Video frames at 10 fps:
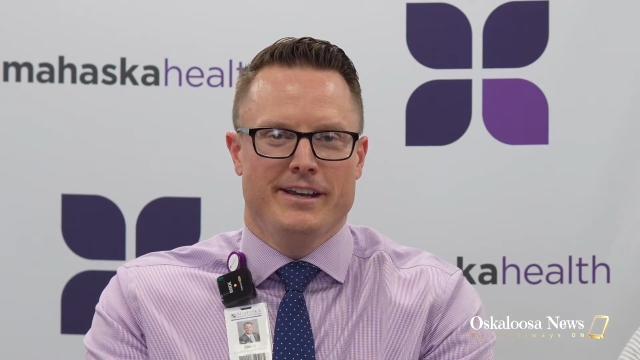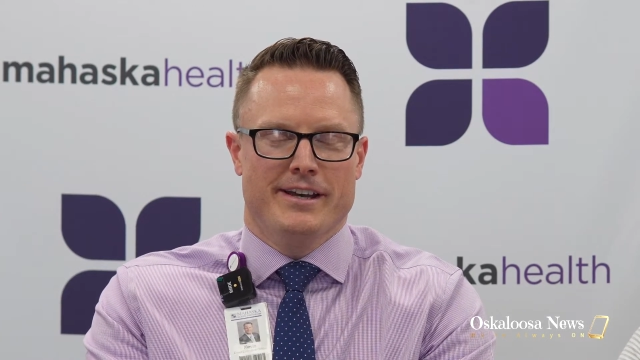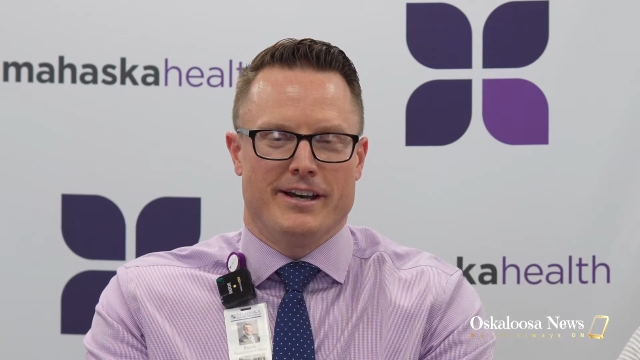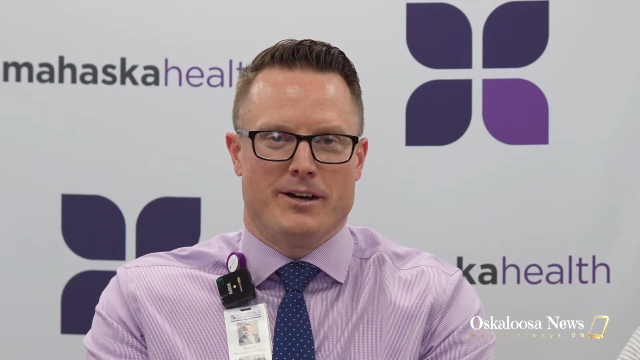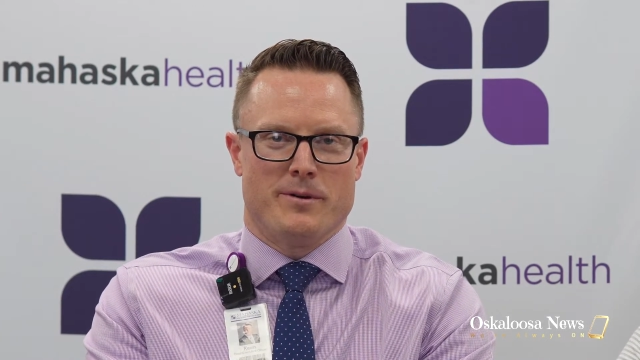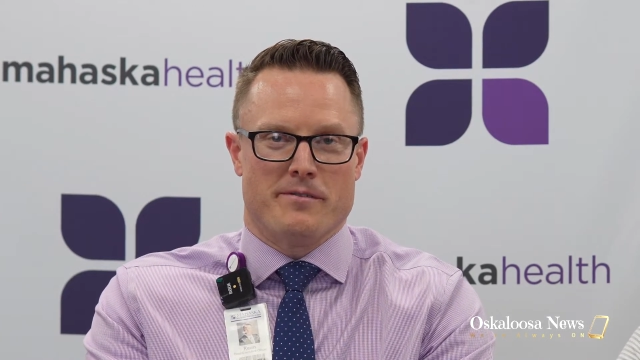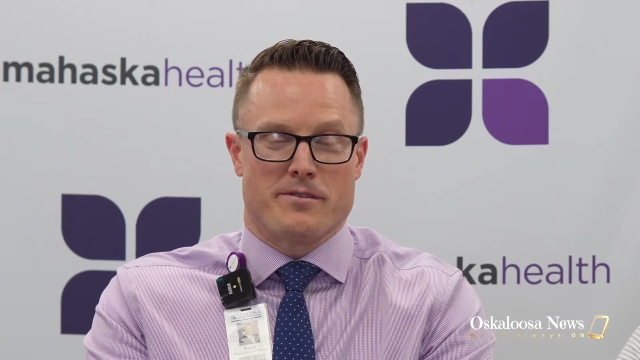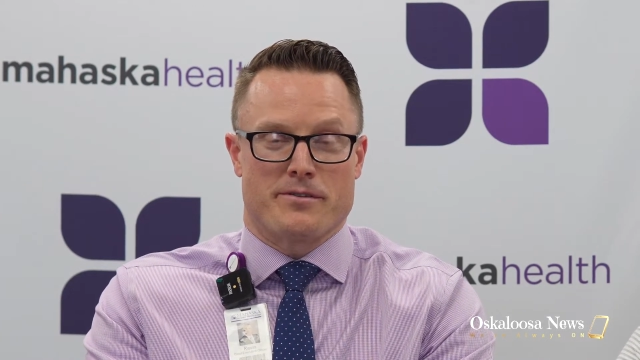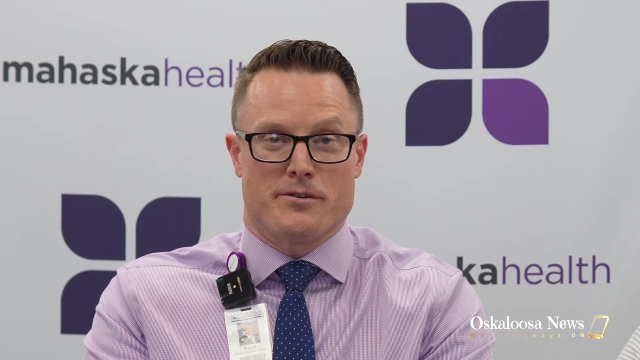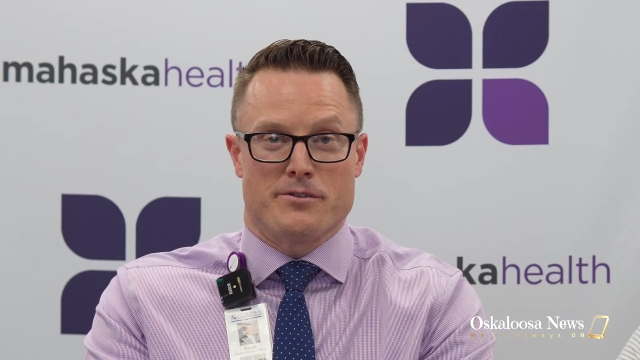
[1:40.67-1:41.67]
We have a
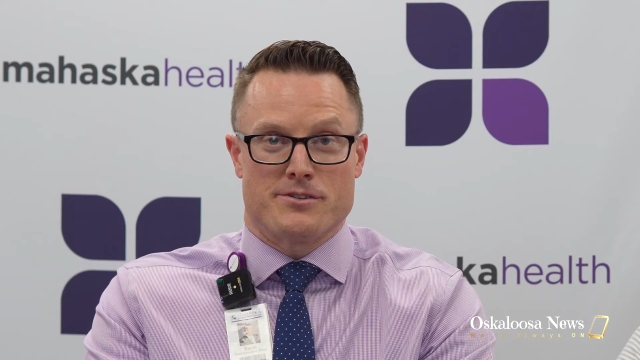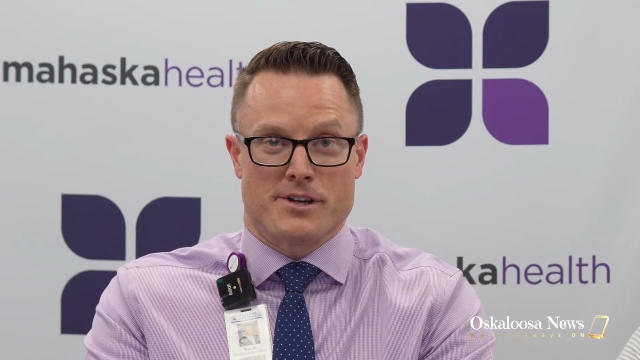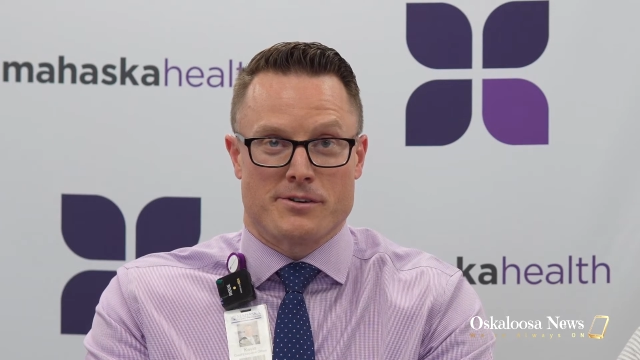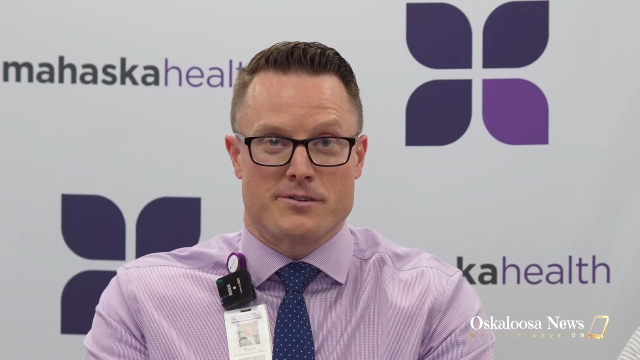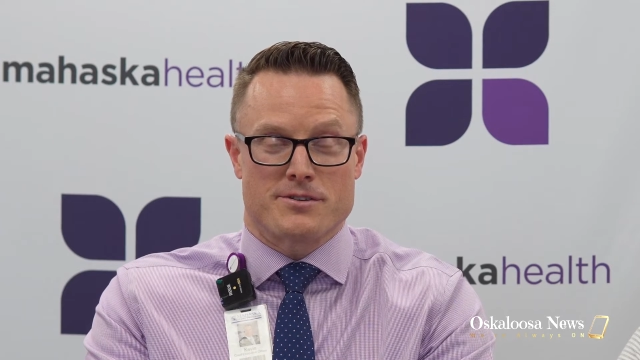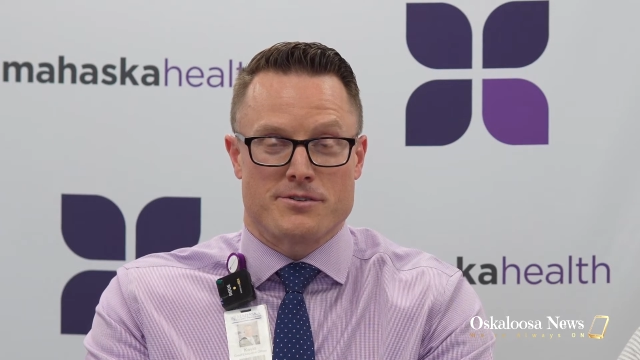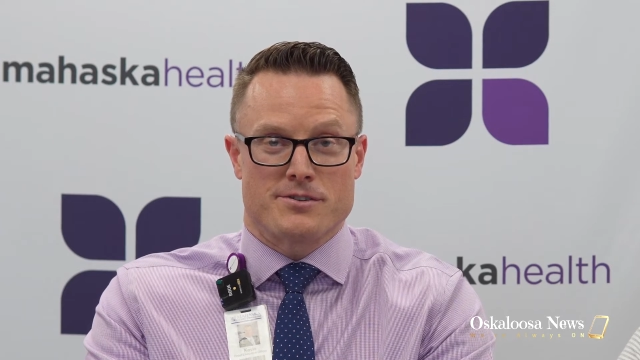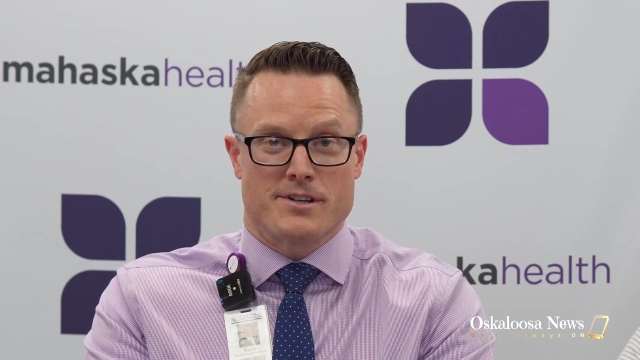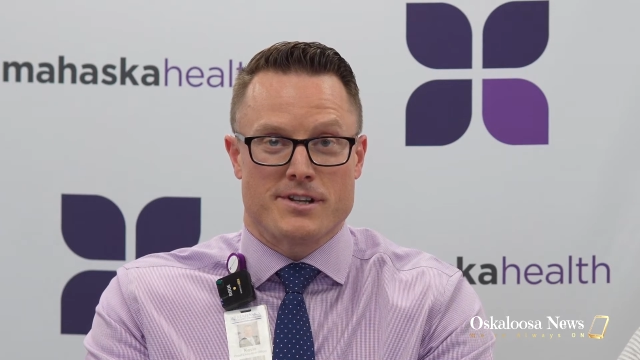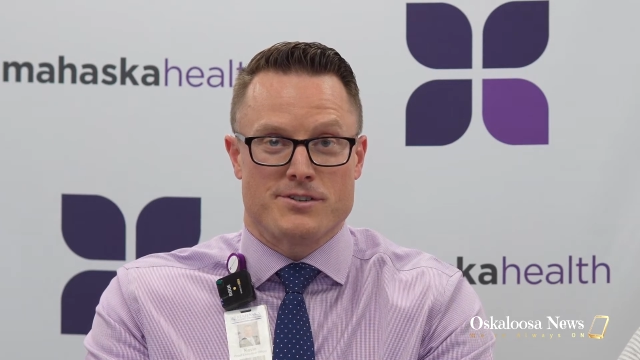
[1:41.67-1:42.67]
3rd general
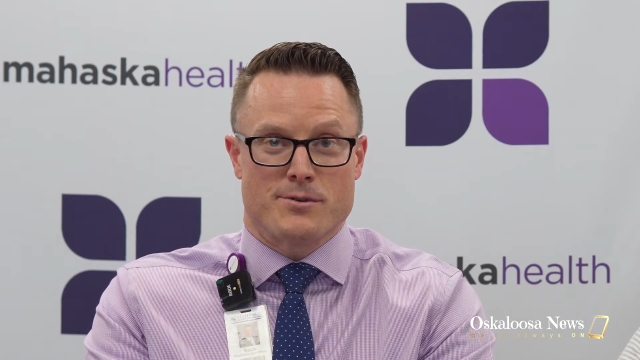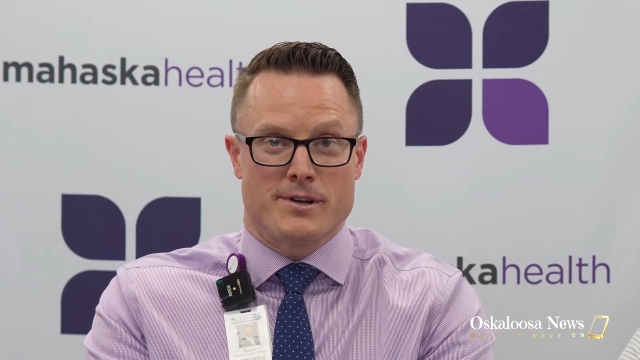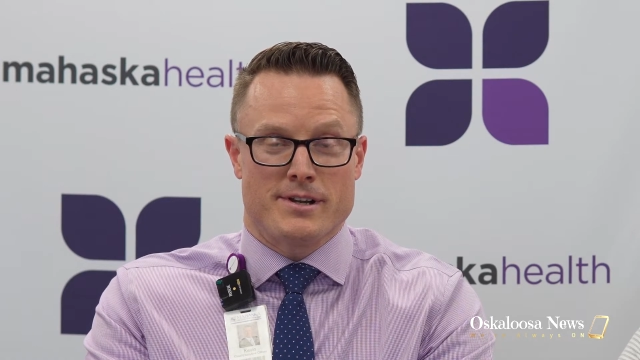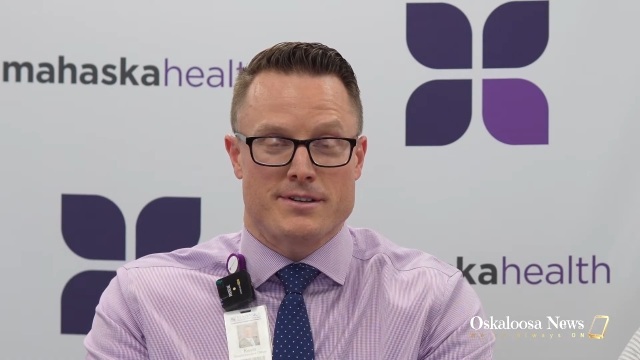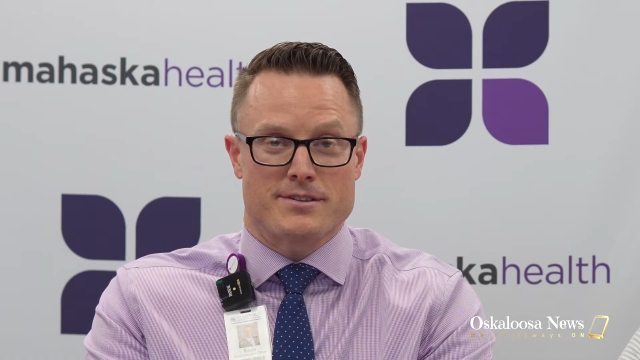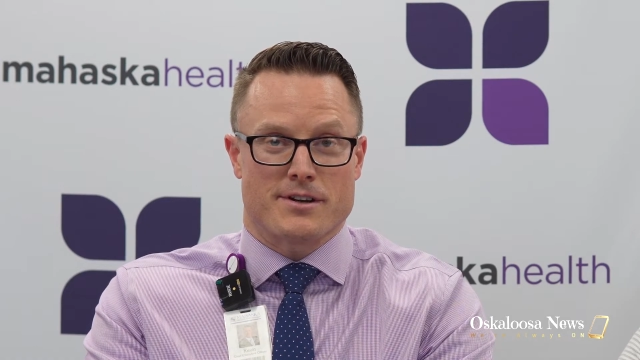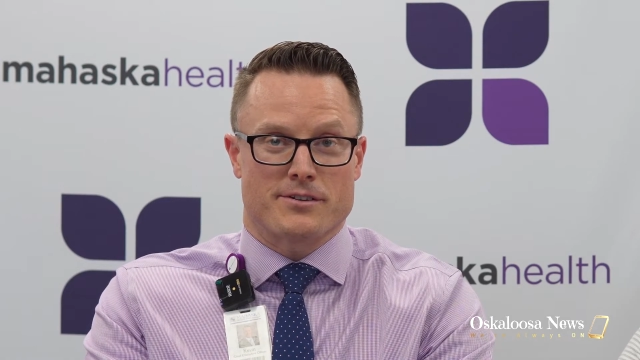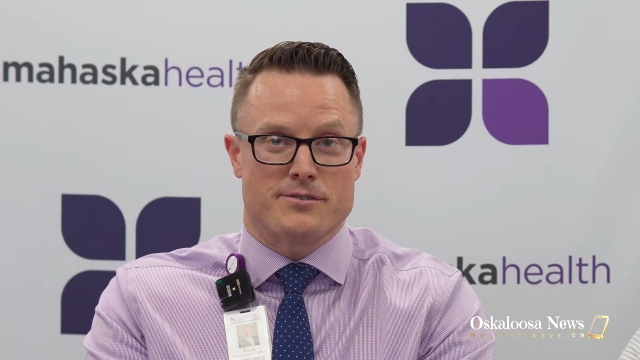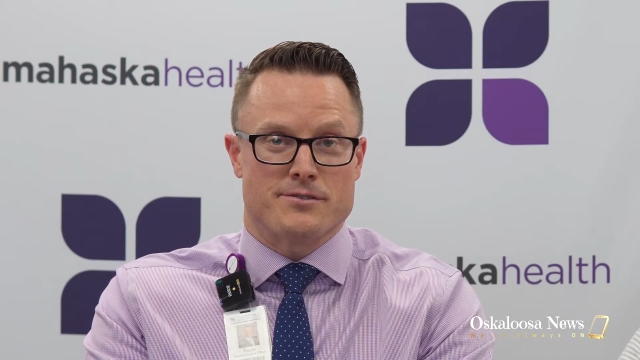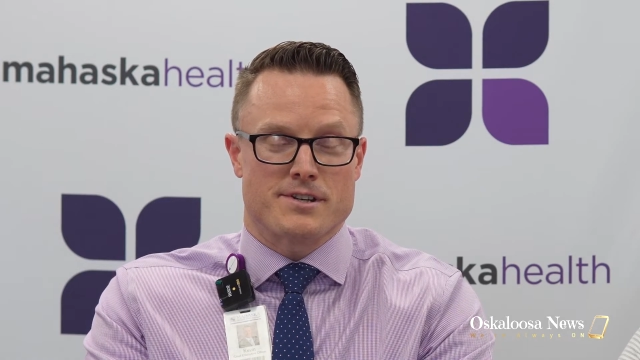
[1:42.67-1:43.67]
surgeon that joined us, Dr.